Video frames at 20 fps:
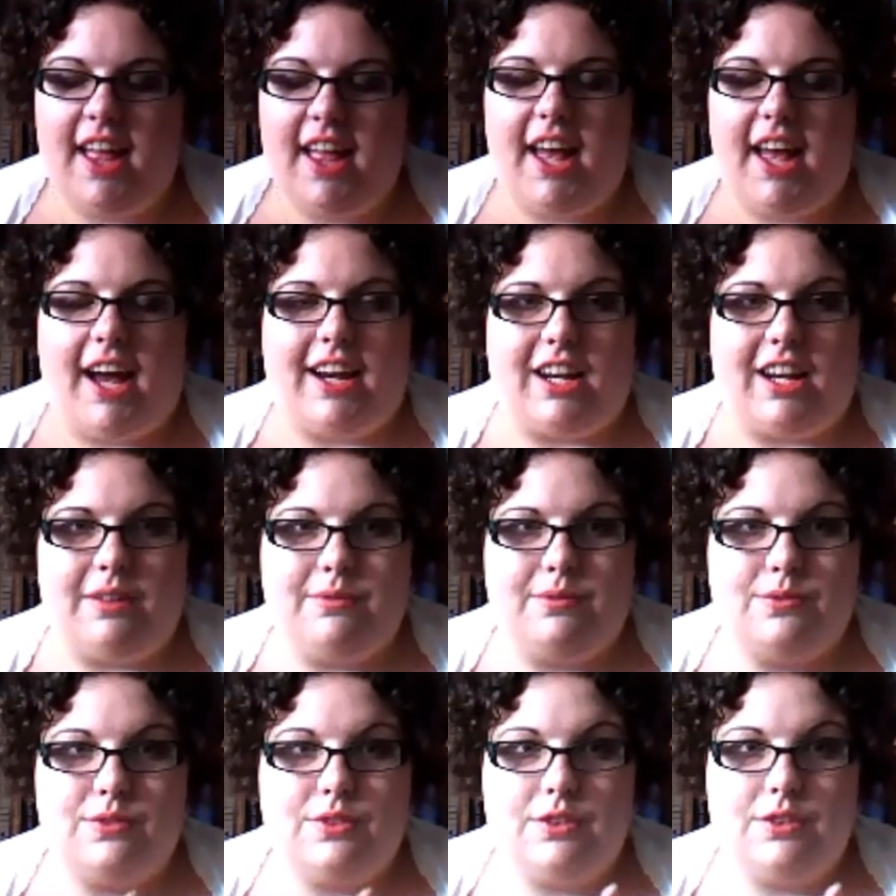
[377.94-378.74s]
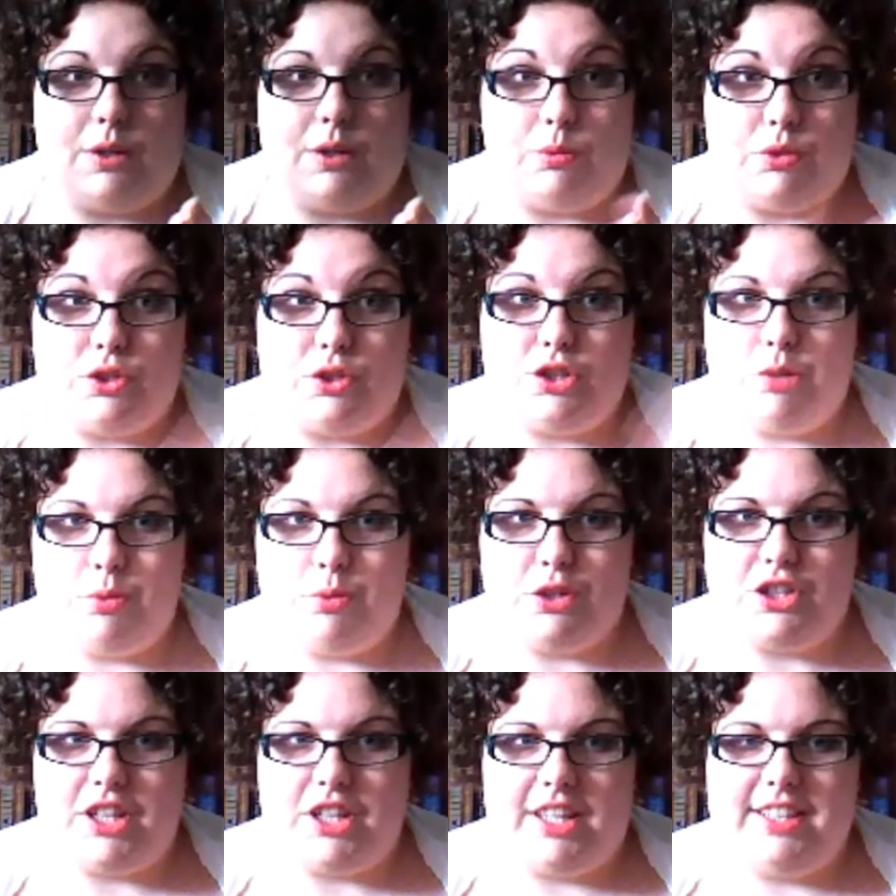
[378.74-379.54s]
and I was super
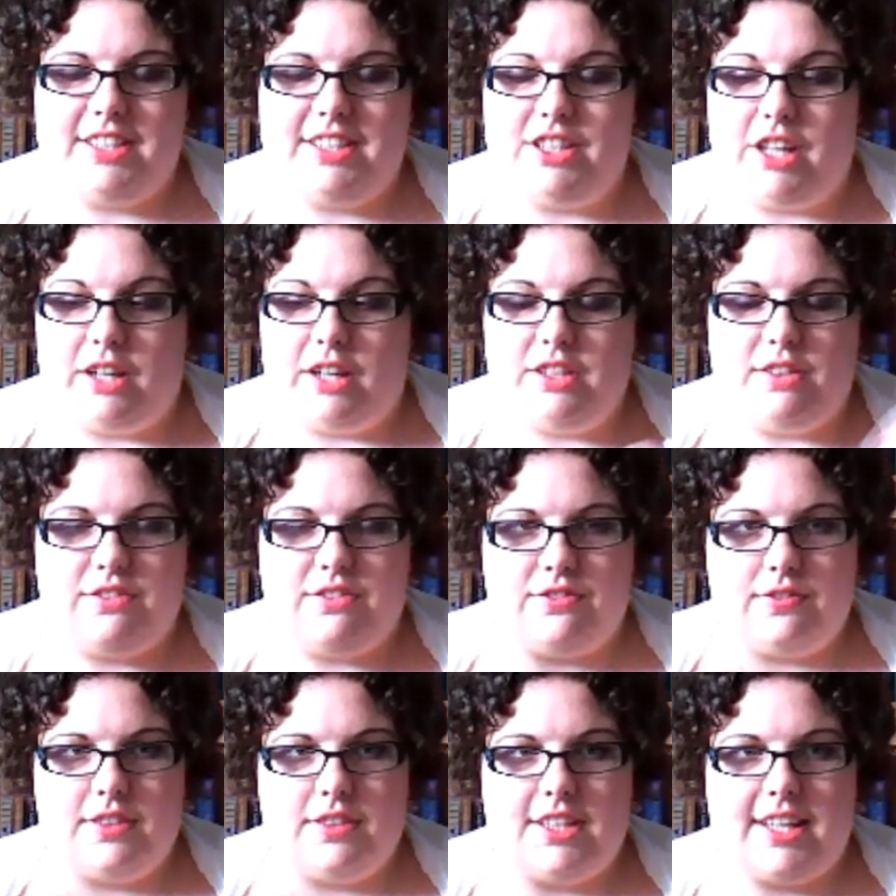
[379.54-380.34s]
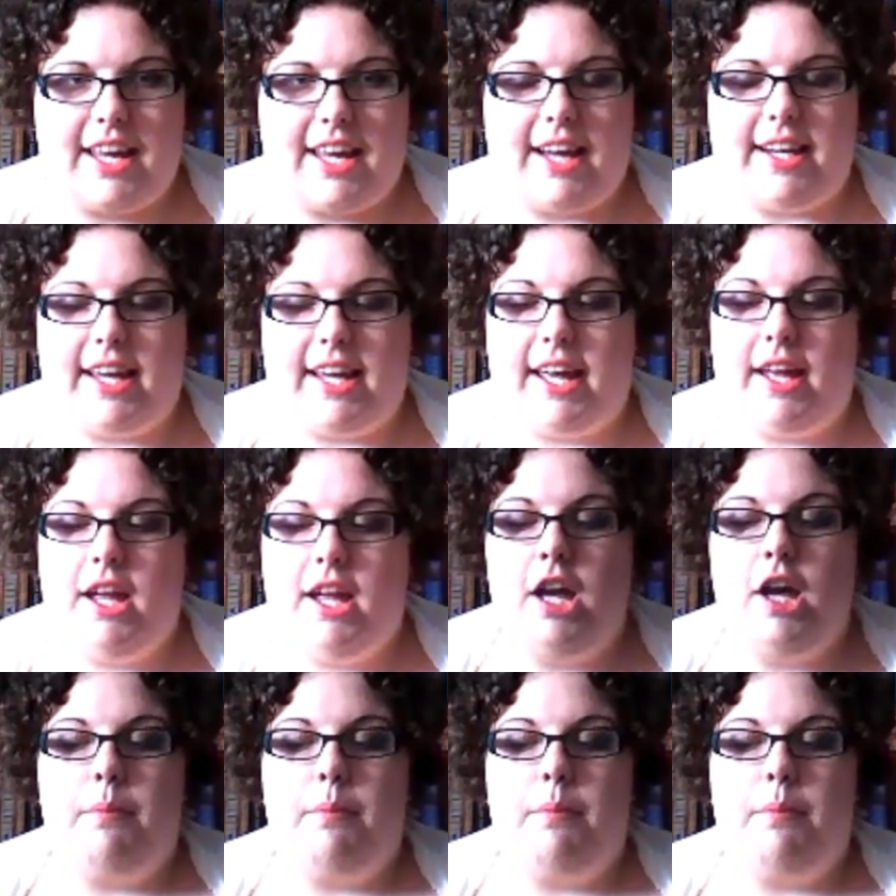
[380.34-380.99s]
excited, you know, to get it.